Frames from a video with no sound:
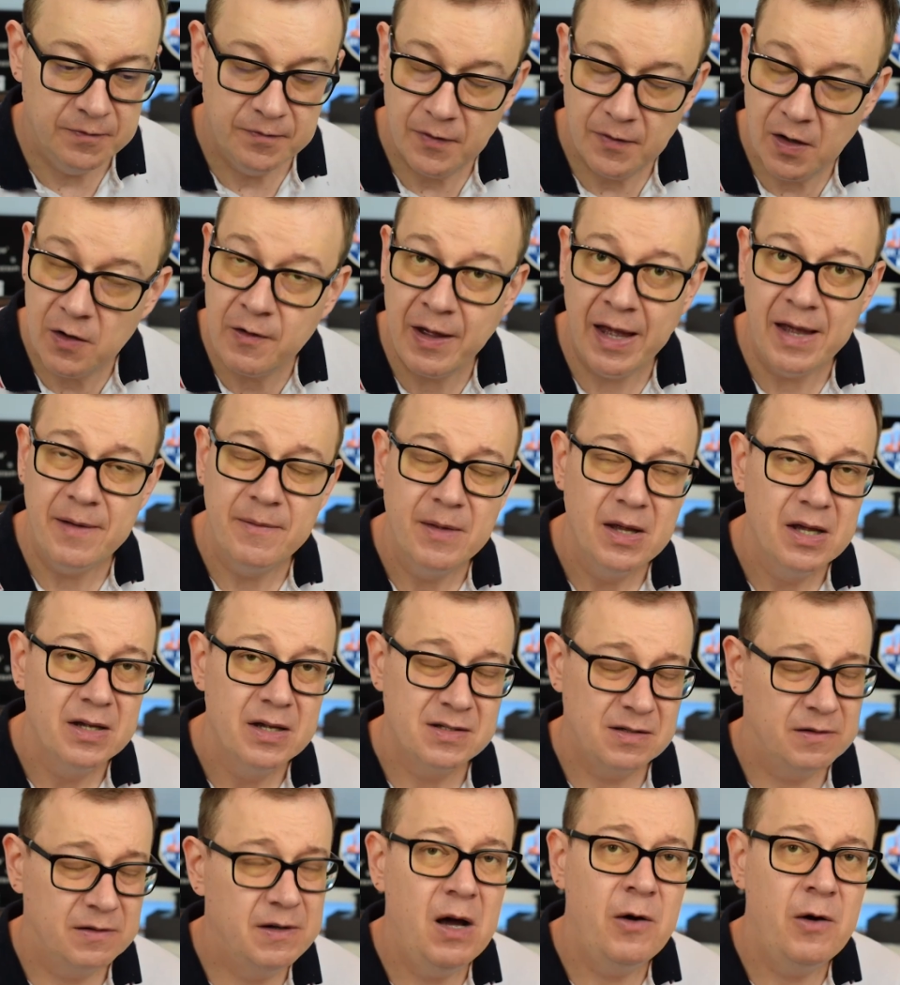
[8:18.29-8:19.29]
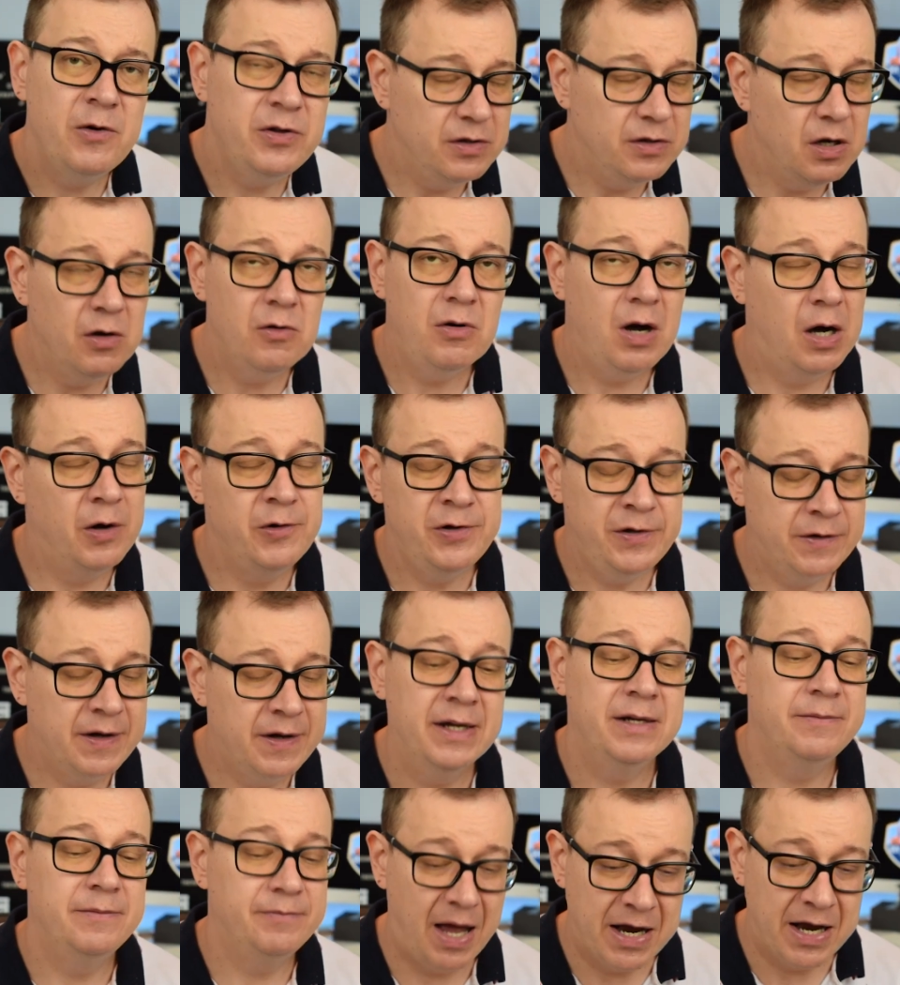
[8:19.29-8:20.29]
Okay, so now you know how you
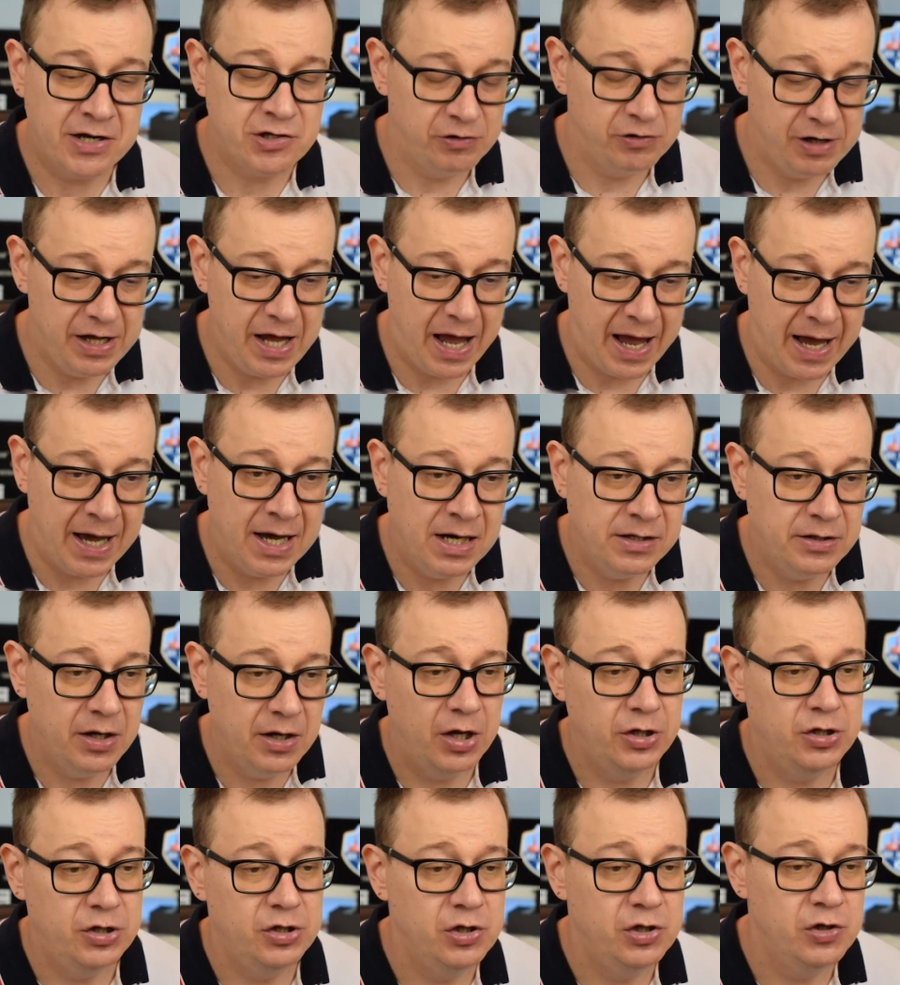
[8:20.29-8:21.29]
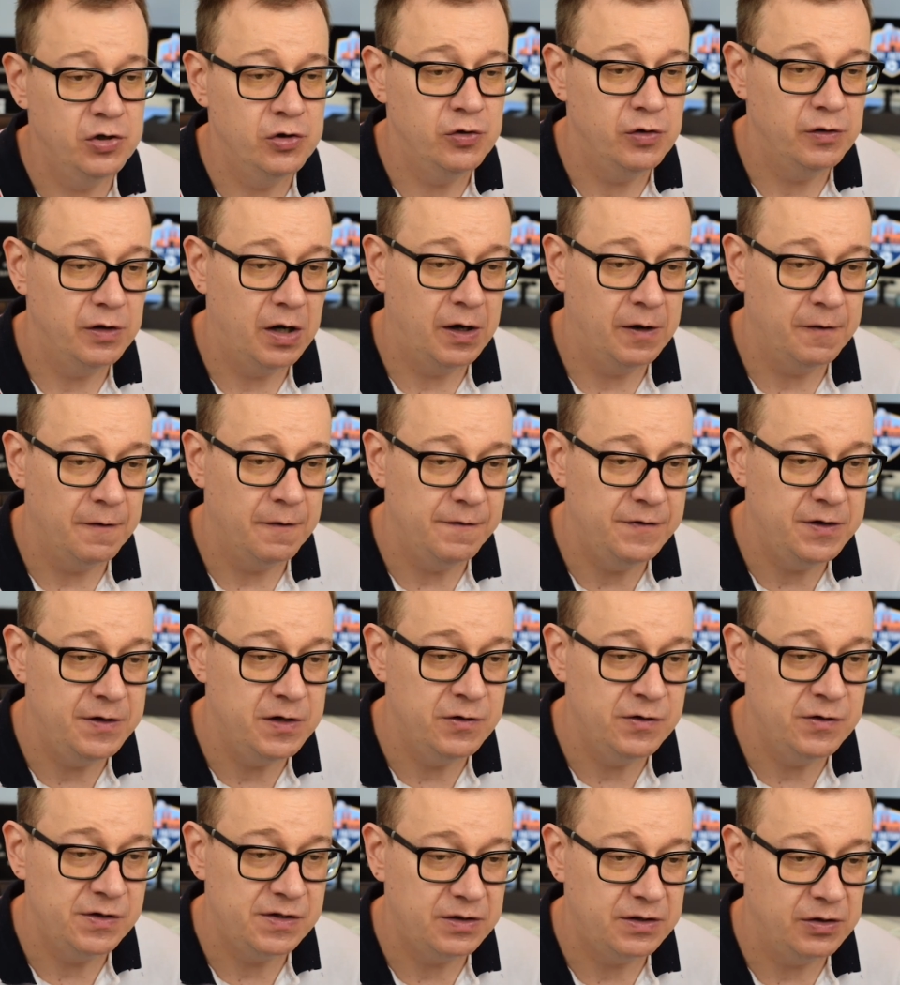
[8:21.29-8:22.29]
can actually add a new uh,
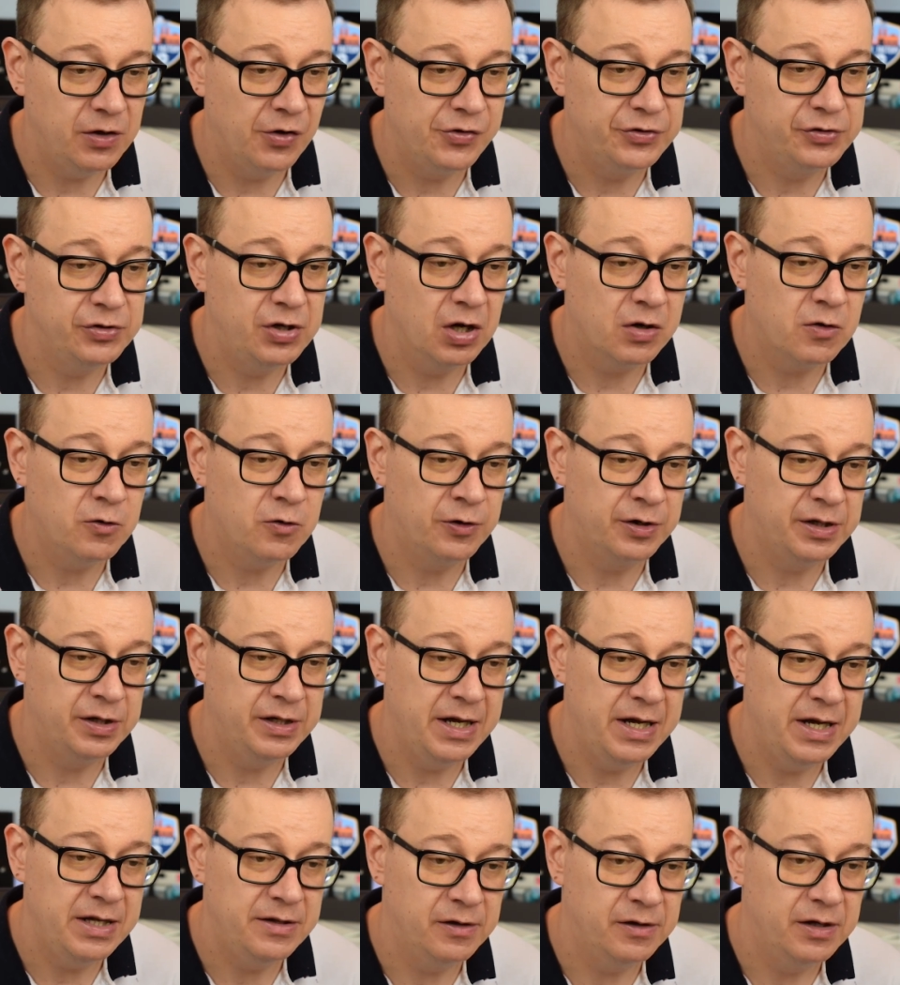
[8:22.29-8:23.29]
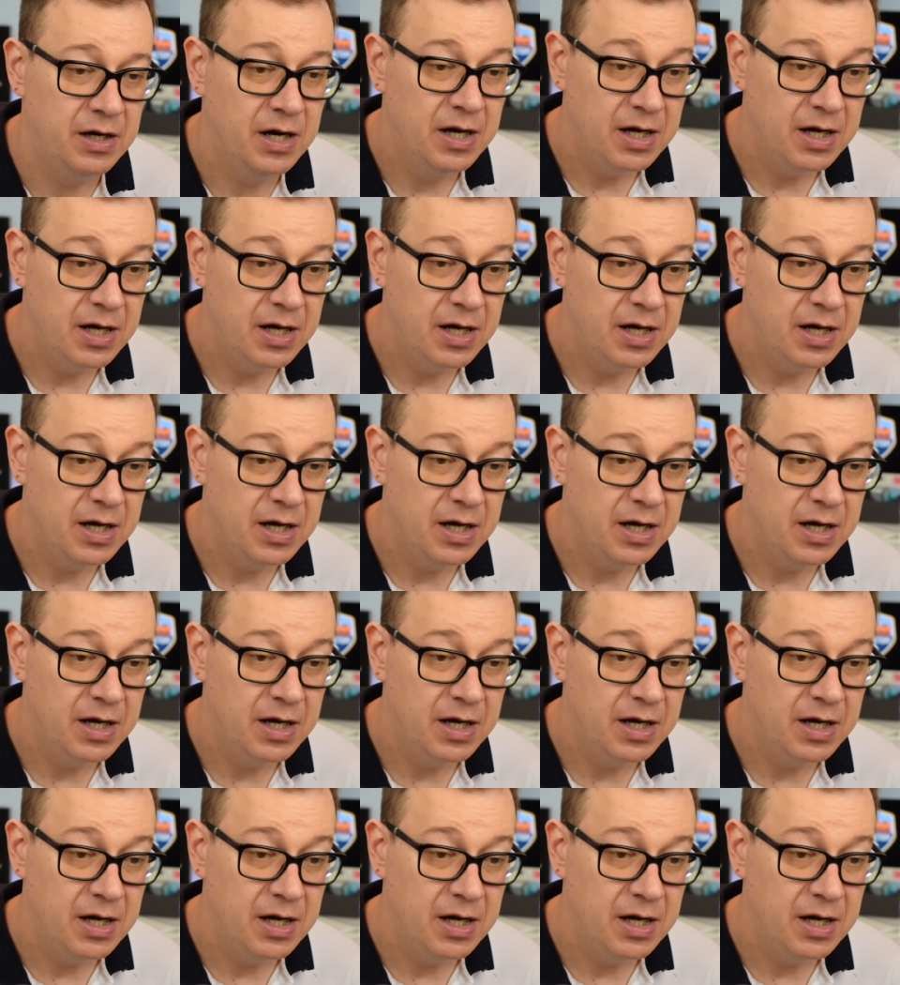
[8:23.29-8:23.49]
views onto the coordinator.